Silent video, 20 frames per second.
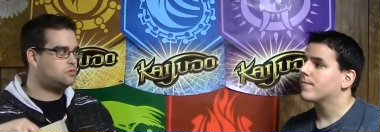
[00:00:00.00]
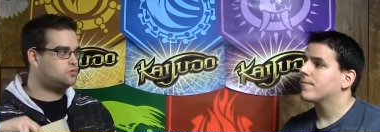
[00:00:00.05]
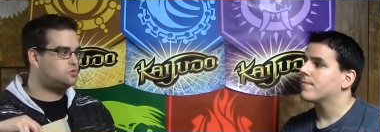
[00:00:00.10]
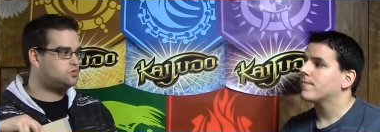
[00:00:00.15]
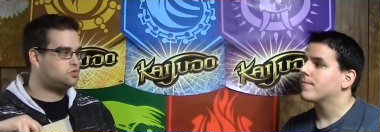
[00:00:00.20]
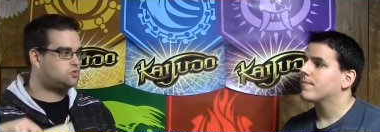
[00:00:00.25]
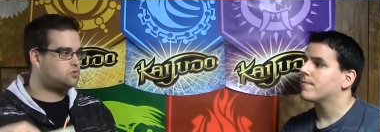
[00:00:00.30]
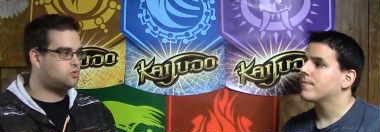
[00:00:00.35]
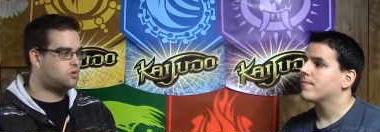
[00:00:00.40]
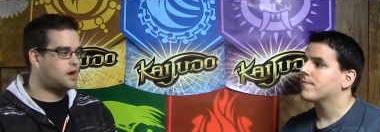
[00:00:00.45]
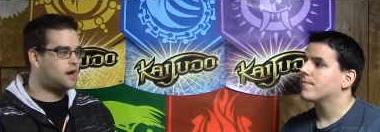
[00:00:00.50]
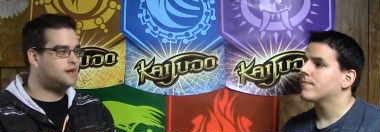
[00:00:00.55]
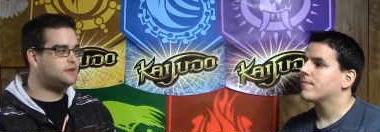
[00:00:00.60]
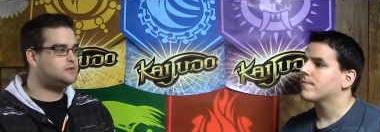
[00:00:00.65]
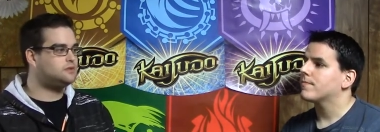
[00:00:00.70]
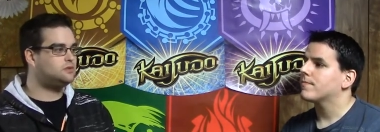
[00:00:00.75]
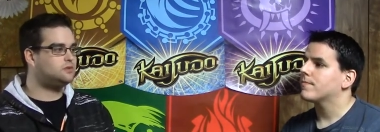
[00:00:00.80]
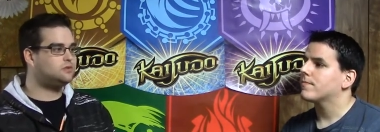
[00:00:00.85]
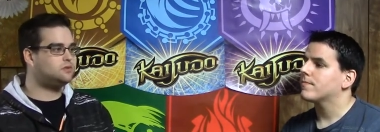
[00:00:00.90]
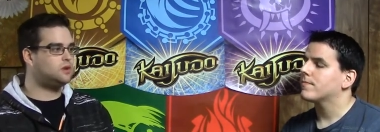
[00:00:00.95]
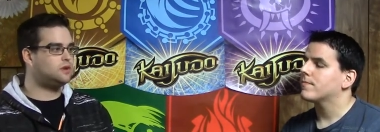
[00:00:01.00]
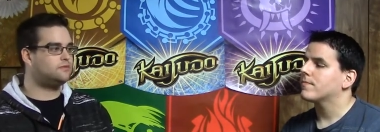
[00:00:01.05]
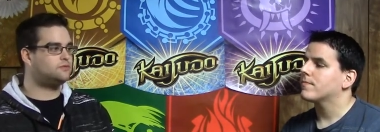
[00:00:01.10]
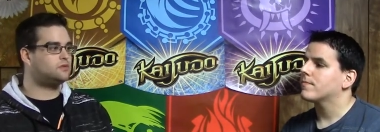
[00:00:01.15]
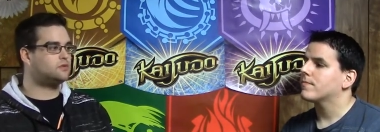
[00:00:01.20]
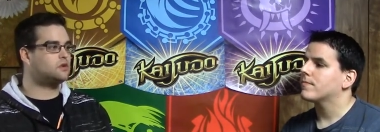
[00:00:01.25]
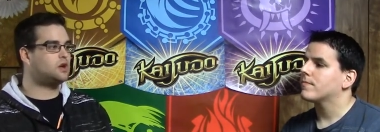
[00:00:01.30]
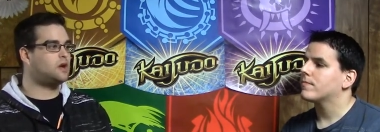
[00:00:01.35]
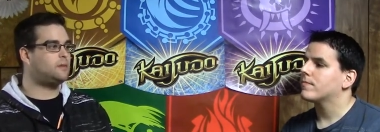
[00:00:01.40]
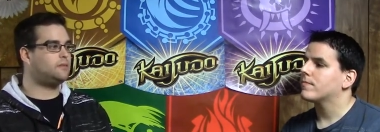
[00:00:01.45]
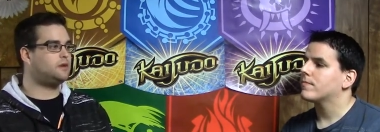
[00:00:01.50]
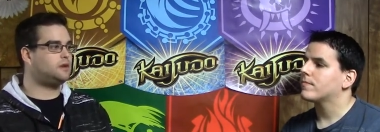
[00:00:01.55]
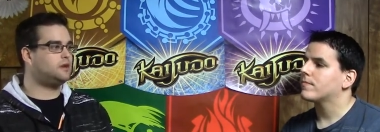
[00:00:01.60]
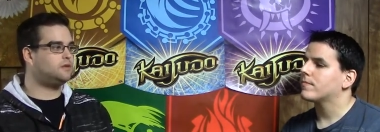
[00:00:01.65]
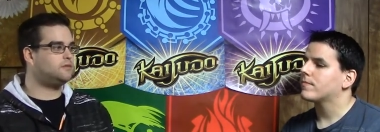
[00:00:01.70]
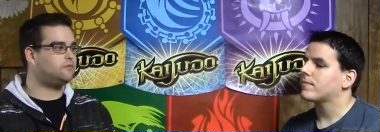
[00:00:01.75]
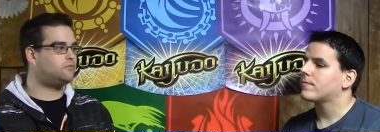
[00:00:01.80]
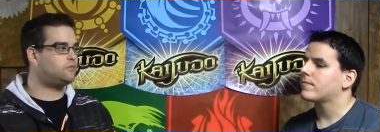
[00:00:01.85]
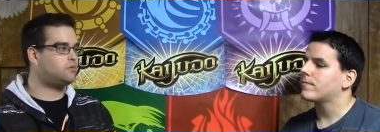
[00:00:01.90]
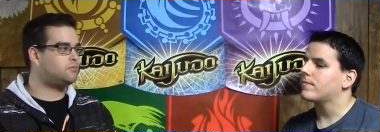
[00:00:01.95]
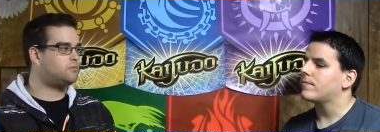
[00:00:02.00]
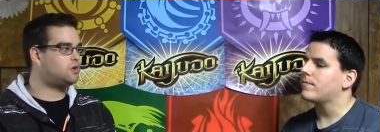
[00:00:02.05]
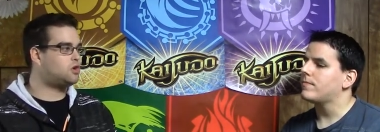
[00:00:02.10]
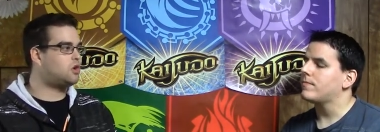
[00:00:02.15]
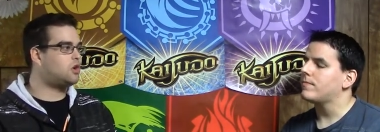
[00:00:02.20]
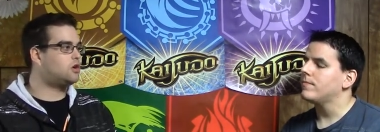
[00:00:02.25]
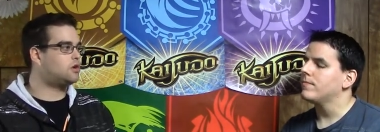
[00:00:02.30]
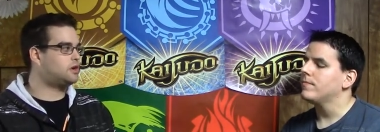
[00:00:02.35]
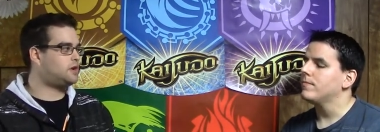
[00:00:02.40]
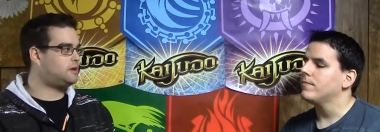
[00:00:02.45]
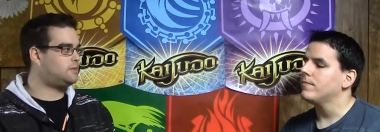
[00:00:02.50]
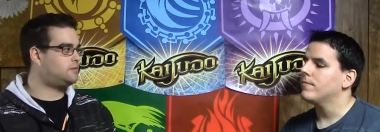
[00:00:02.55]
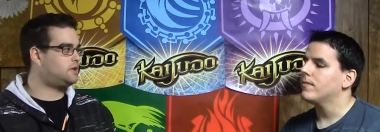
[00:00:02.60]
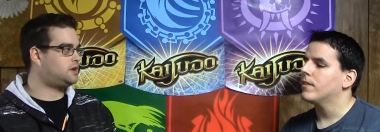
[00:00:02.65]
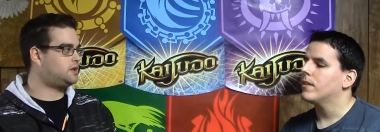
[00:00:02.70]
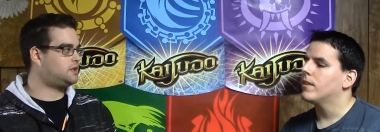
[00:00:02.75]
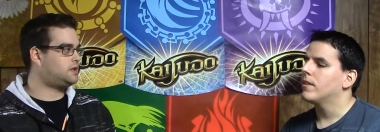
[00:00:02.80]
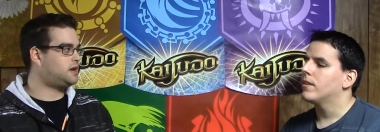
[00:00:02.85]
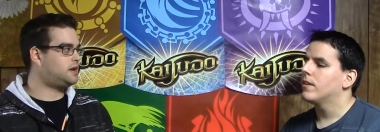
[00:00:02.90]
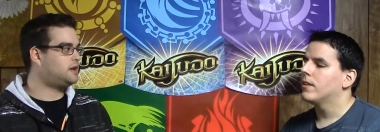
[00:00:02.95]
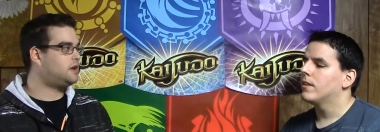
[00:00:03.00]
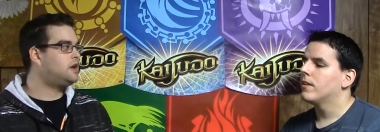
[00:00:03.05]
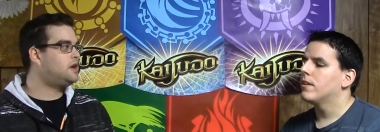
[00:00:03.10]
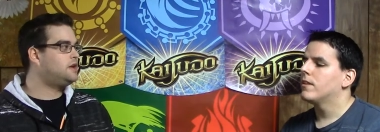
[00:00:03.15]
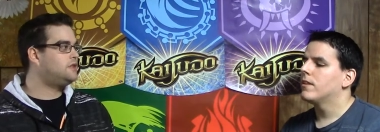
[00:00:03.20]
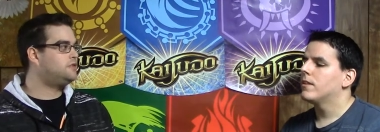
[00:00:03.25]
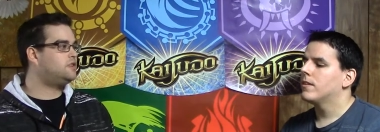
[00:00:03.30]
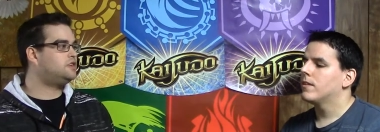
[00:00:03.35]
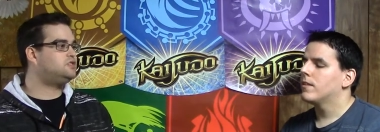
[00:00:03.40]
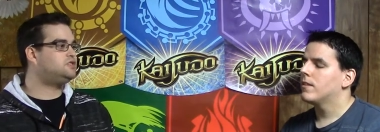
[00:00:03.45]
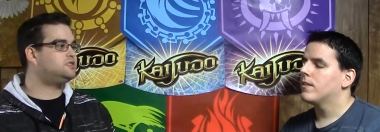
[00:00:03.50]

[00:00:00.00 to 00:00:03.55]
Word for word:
Speaker 1: try to if they're coming in from a card game like that. They